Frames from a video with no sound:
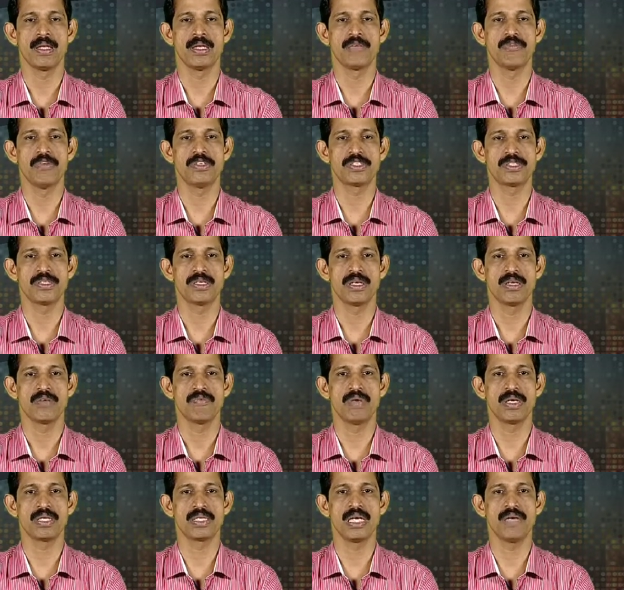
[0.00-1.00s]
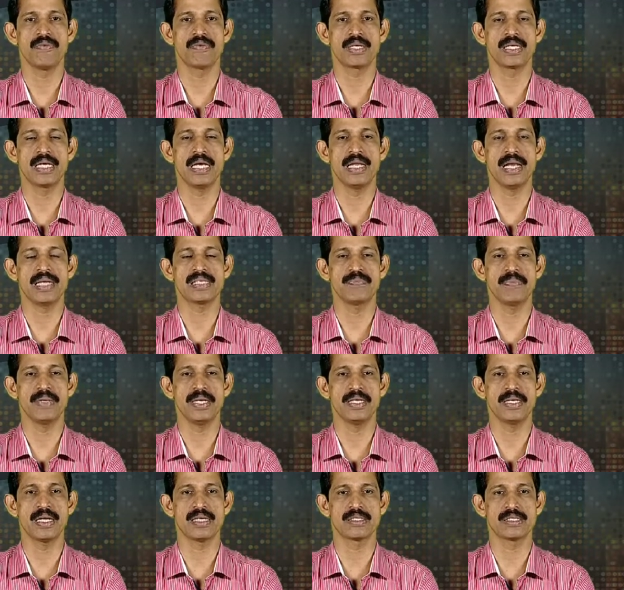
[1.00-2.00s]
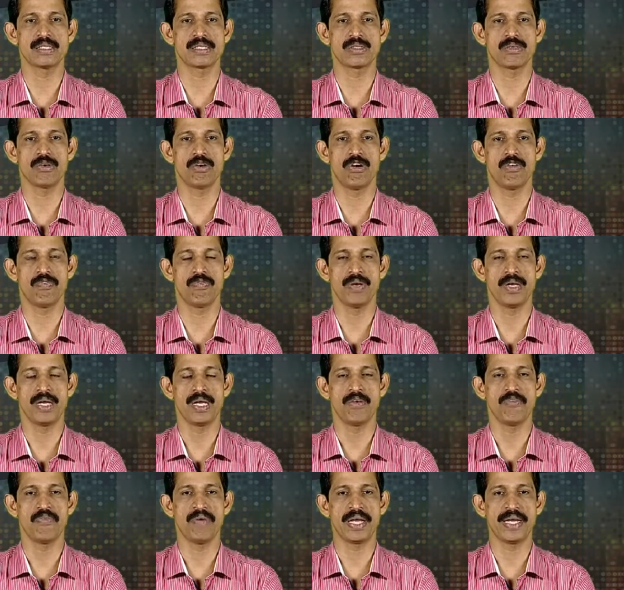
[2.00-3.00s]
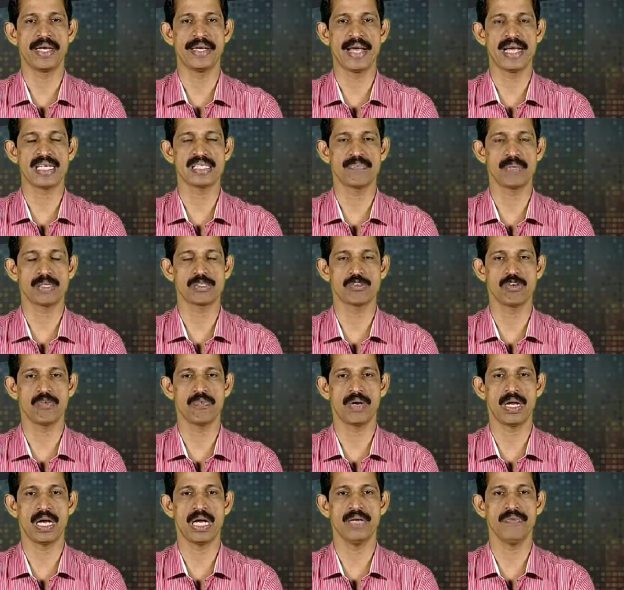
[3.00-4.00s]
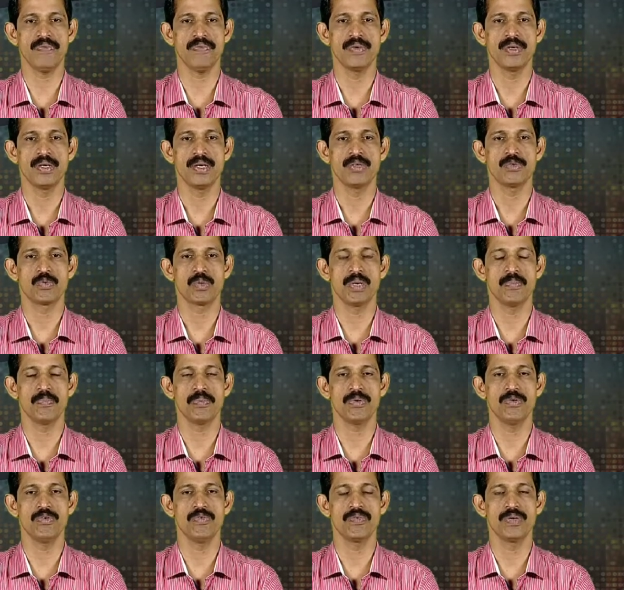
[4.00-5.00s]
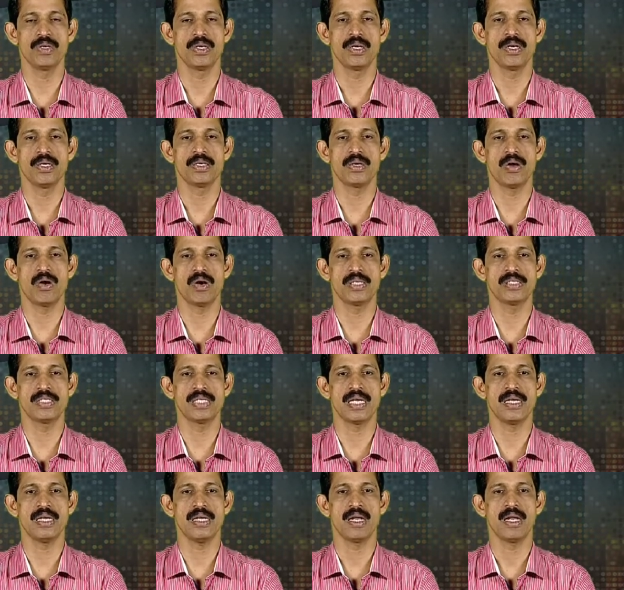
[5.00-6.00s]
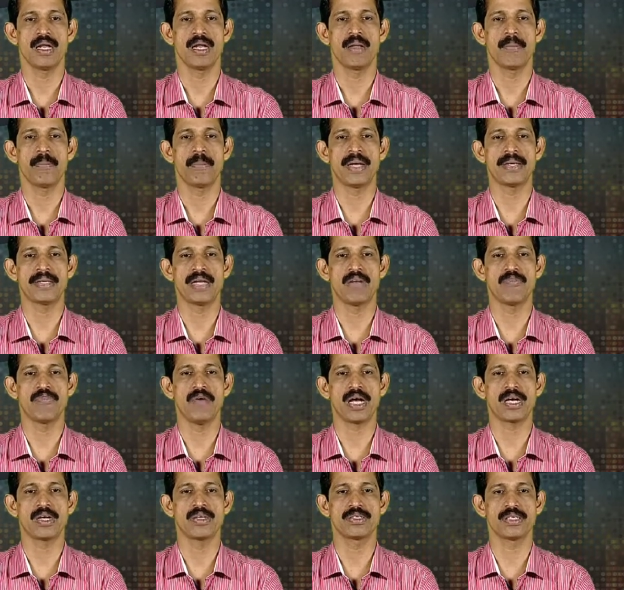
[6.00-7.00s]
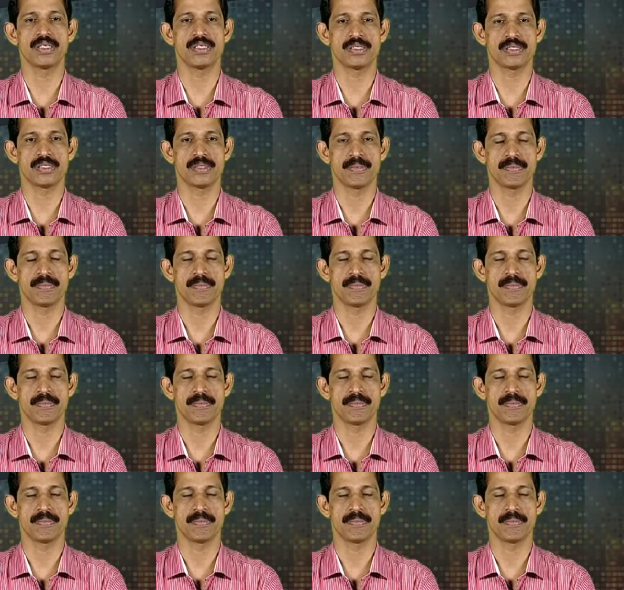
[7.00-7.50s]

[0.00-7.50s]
which will give real experience of varied aspects of life to improve knowledge and mental faculties.